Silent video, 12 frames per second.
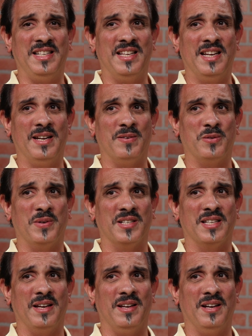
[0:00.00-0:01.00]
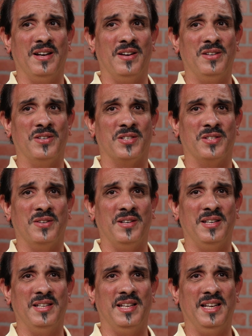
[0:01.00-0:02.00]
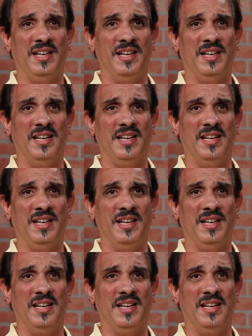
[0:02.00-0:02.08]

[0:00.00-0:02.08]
did it was because I understood